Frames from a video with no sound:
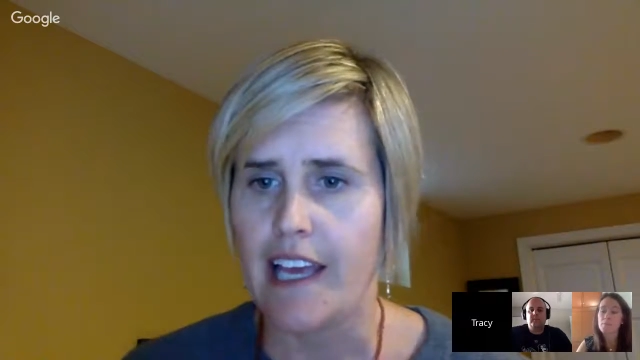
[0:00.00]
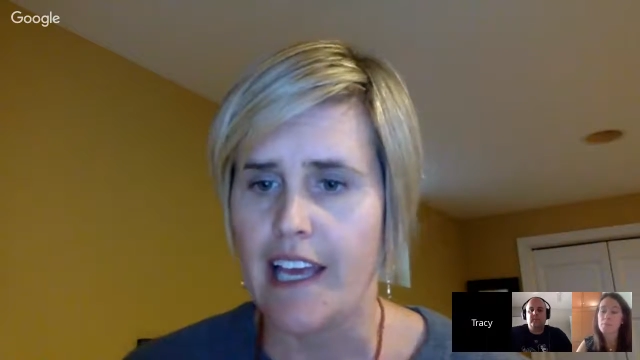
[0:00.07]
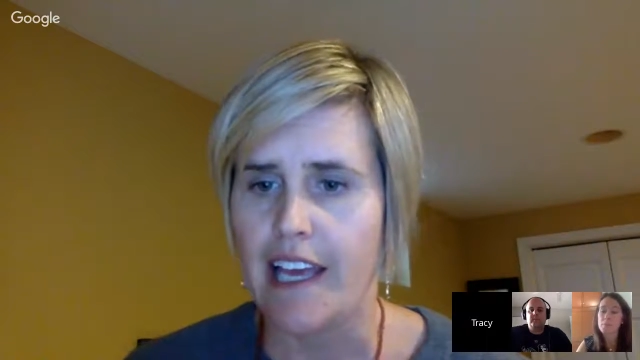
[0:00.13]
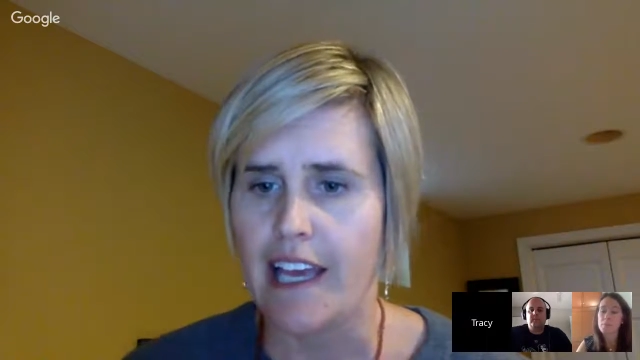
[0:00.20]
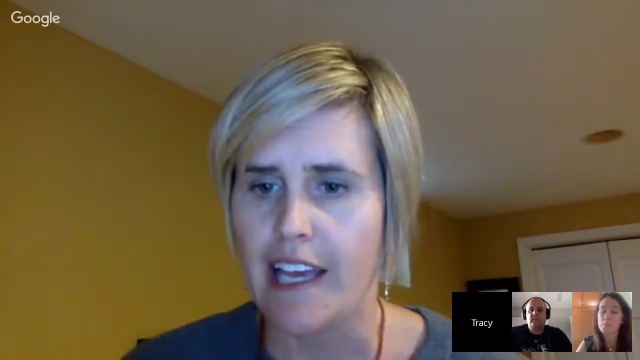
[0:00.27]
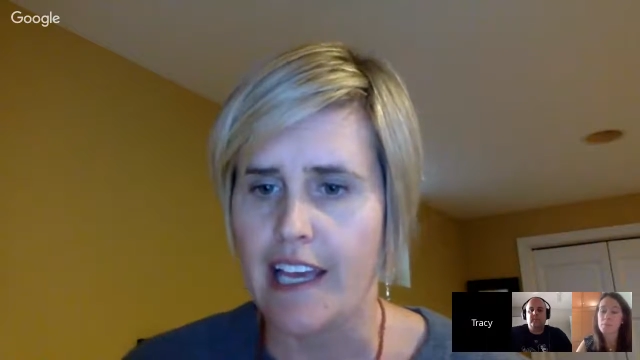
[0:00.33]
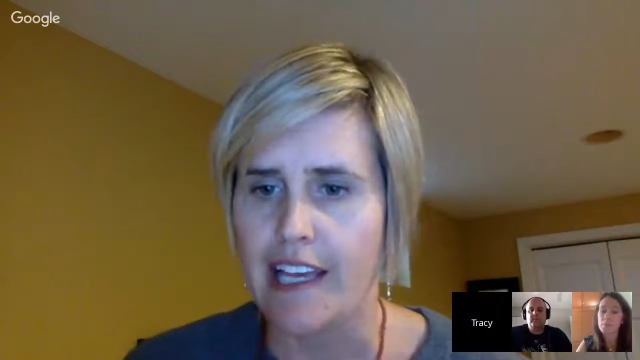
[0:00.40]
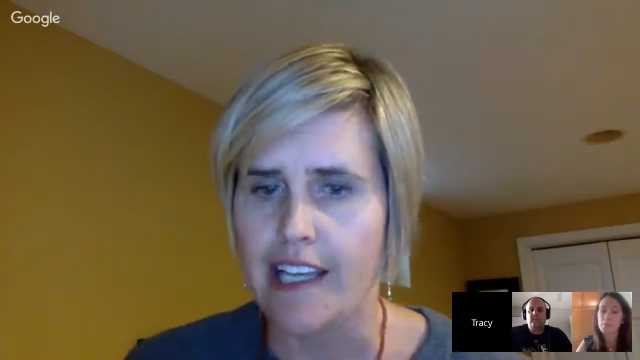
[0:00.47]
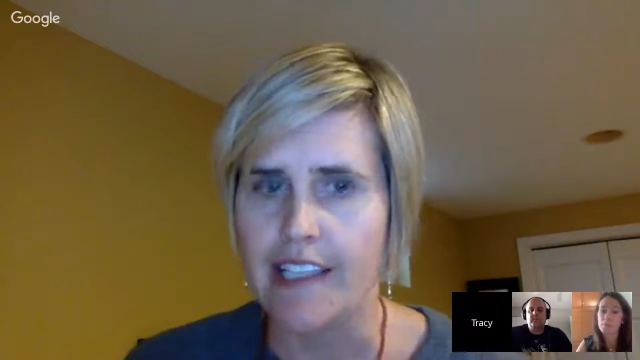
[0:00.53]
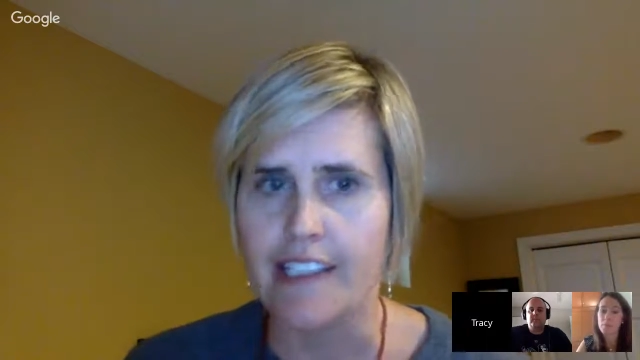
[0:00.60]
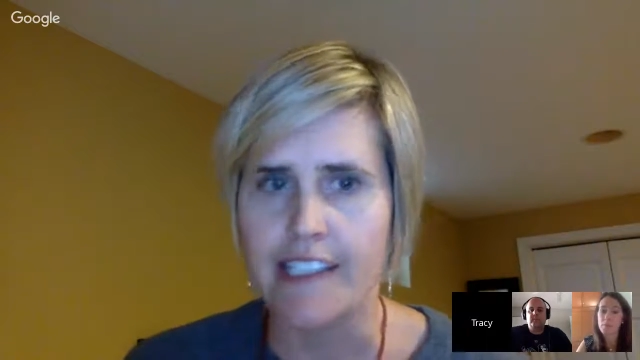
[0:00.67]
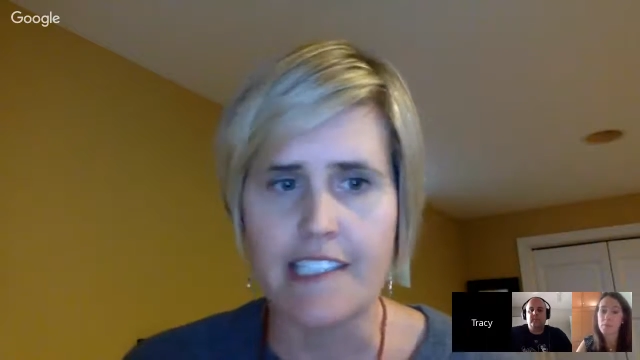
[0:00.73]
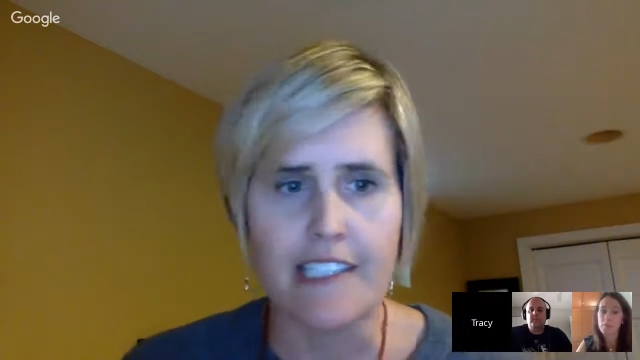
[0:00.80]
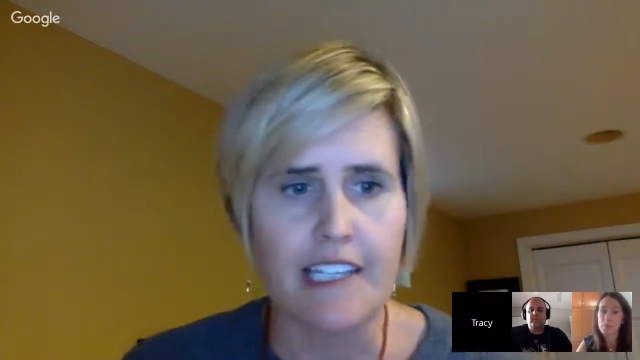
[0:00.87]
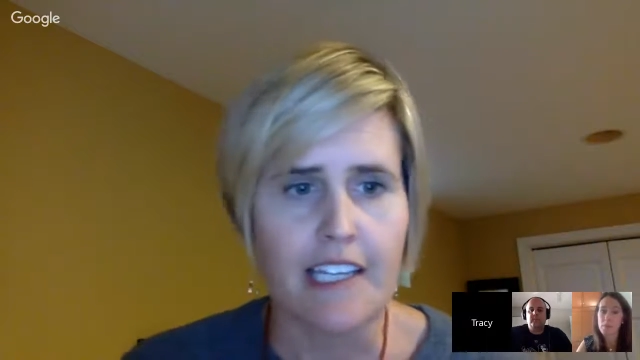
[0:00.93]

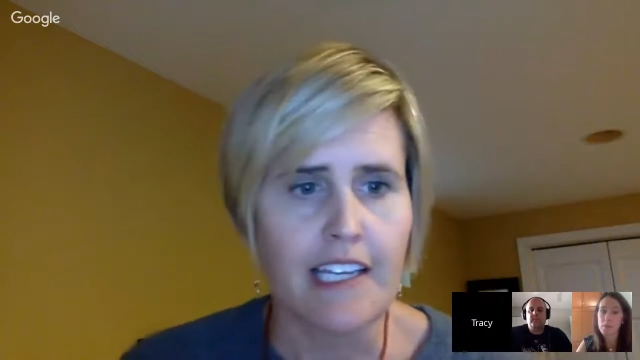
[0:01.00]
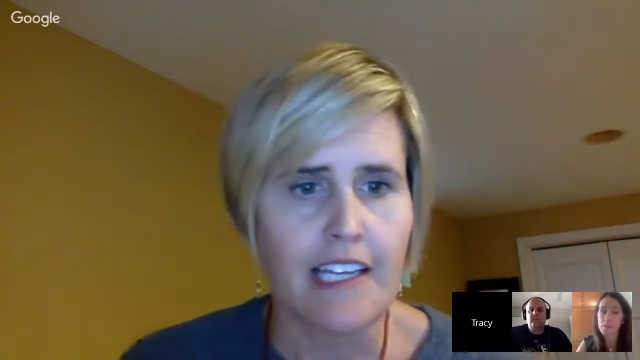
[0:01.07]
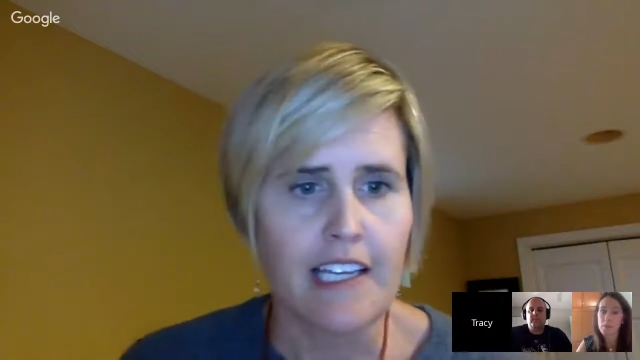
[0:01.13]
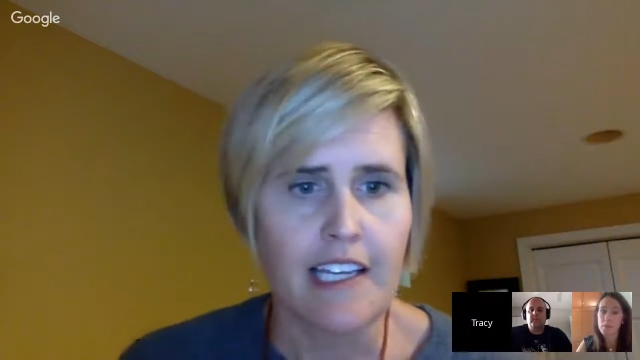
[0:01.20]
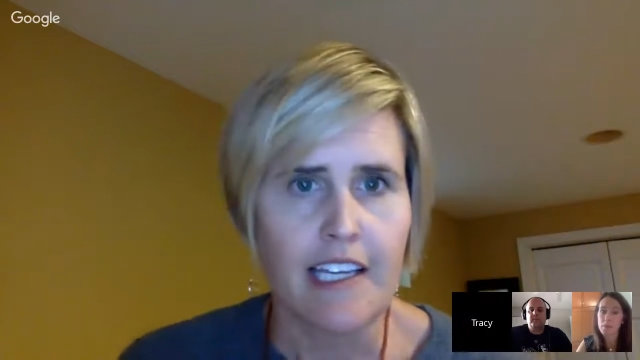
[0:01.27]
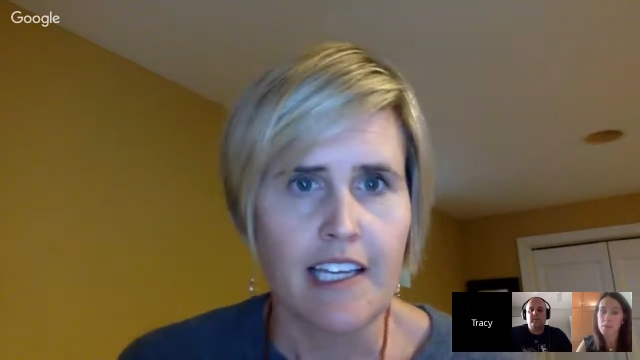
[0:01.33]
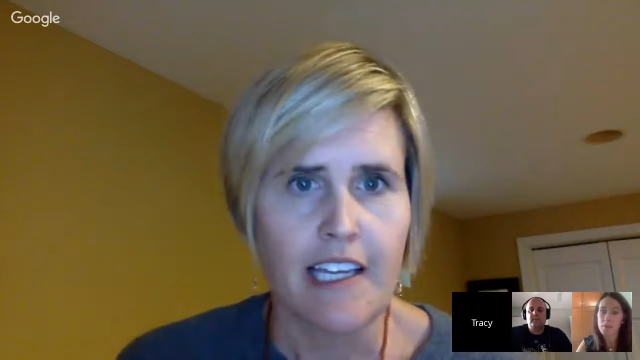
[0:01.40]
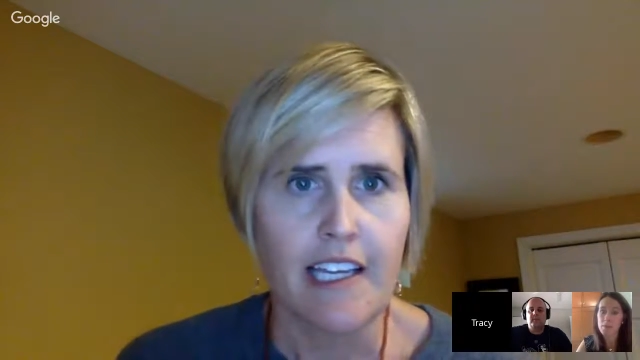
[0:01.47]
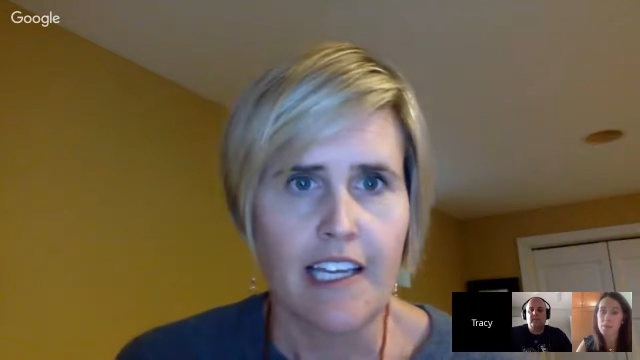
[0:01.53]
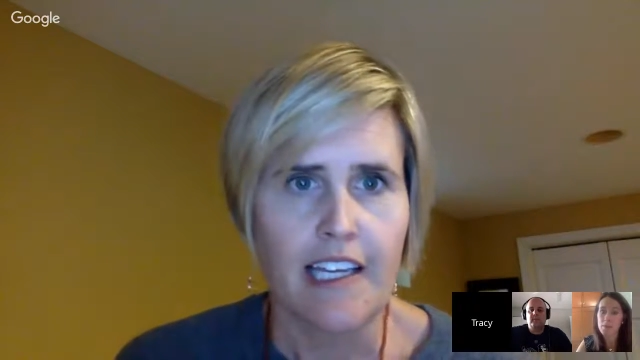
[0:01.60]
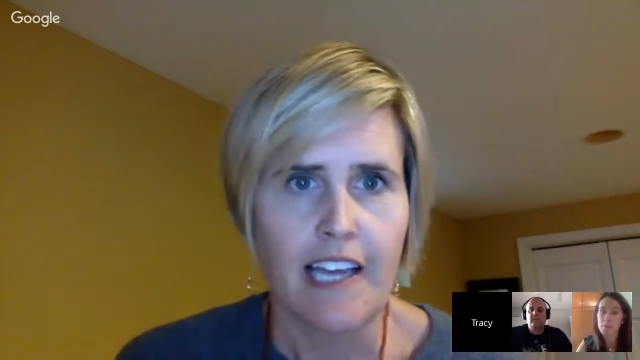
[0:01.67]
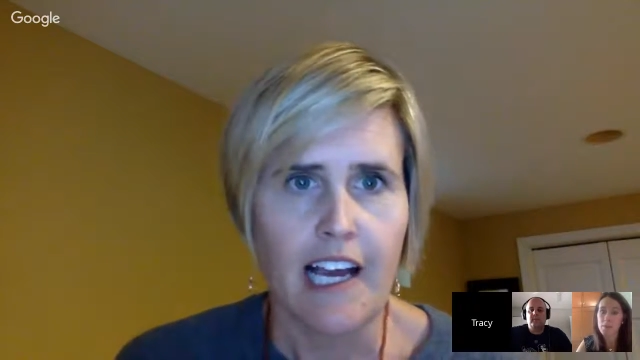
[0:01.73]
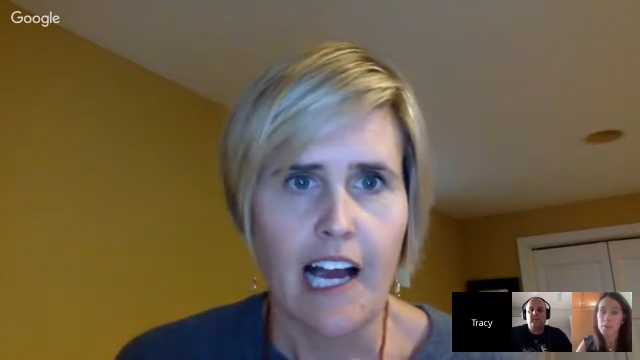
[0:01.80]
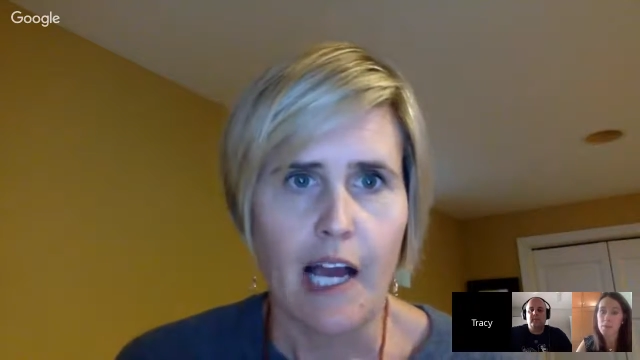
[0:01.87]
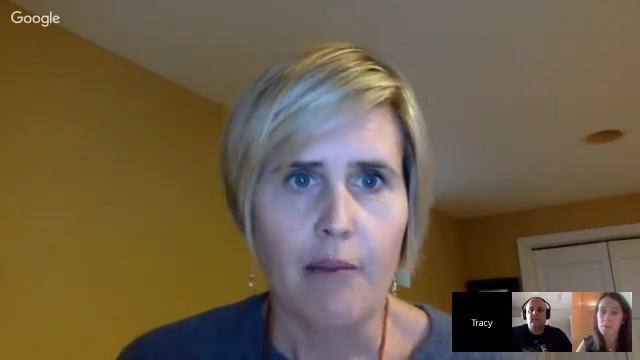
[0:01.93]
And
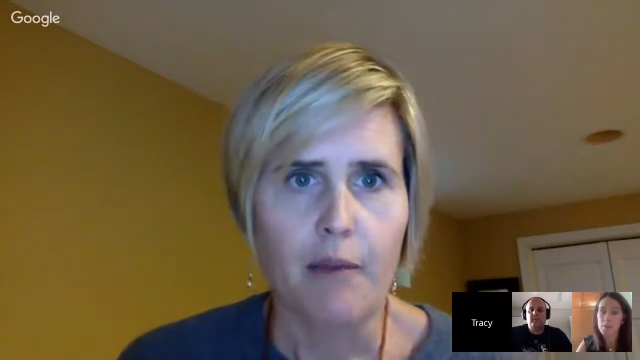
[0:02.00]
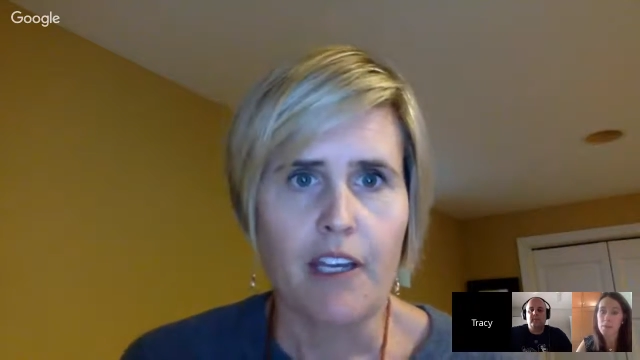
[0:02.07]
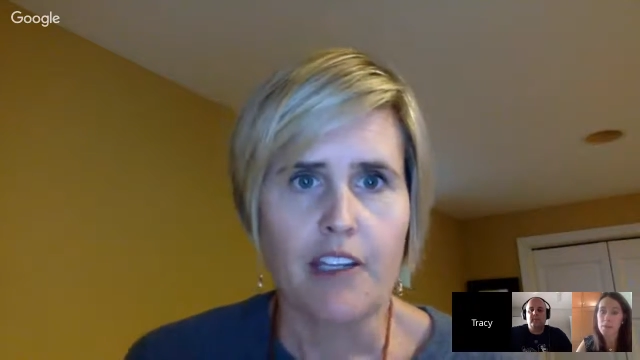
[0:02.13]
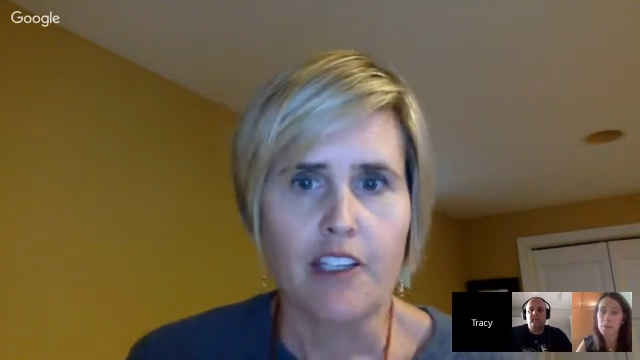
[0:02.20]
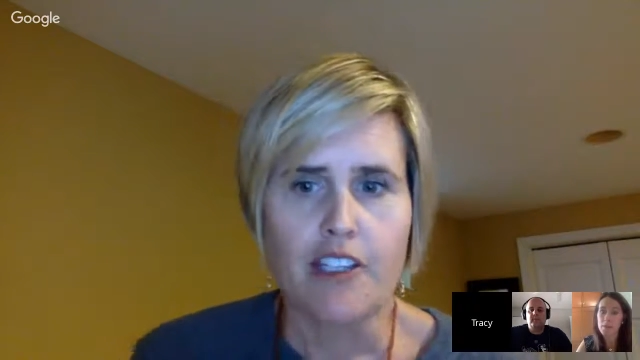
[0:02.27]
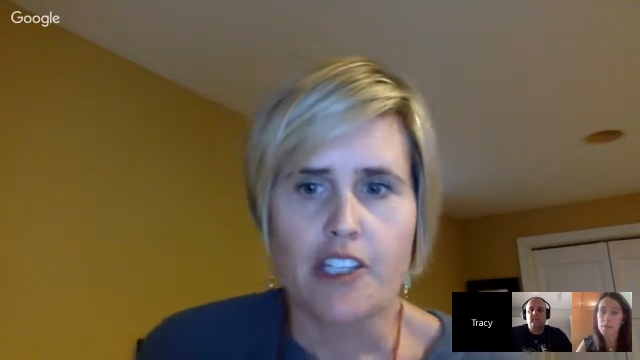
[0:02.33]
I'm going